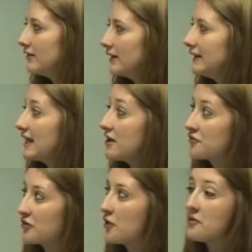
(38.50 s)
Let
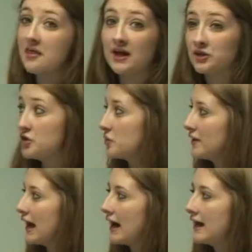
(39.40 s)
us go then, you
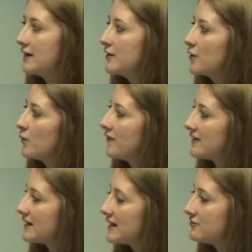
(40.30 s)
and I, when
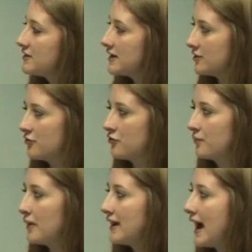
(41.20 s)
the evening is
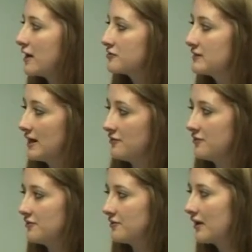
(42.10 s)
spread out
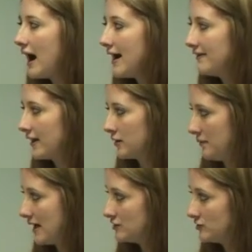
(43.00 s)
against the sky like a
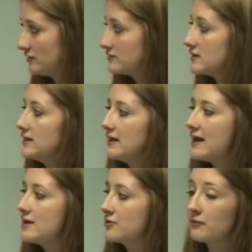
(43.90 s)
patient
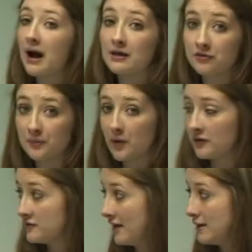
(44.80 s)
etherized upon
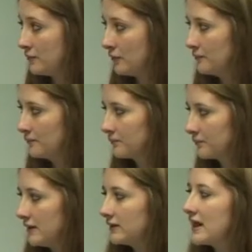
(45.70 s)
a table.
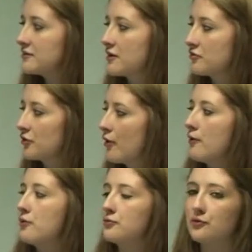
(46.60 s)
Let us
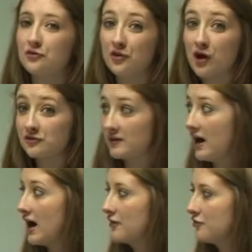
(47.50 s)
go through certain
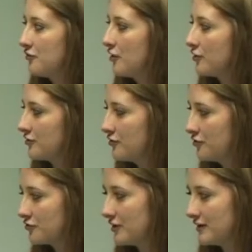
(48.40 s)
half deserted
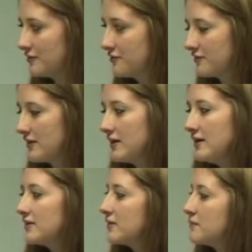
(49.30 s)
streets
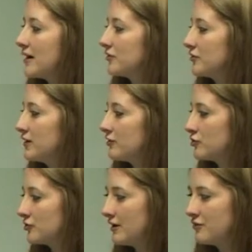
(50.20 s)
the muttering
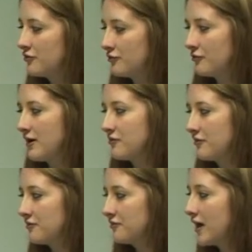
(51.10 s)
retreats of
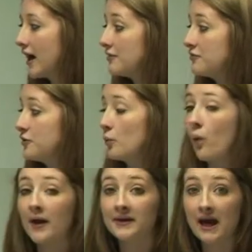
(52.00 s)
restless nights in
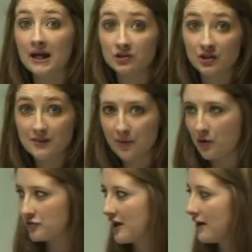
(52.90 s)
one night cheap
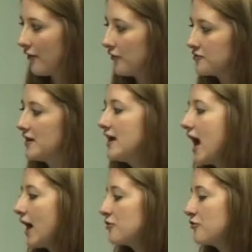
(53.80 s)
hotels
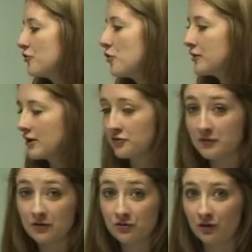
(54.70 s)
and sawdust
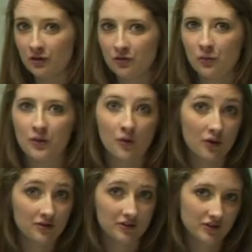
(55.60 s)
restaurants with
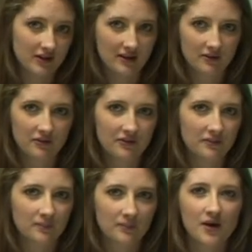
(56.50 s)
oyster shells.
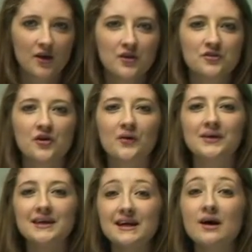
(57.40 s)
So
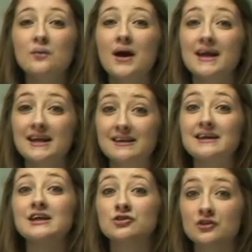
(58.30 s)
here we're getting
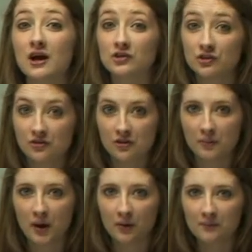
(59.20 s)
the introduction to the
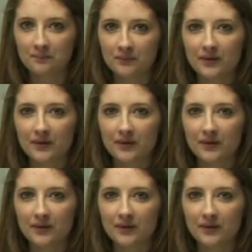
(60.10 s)
poem.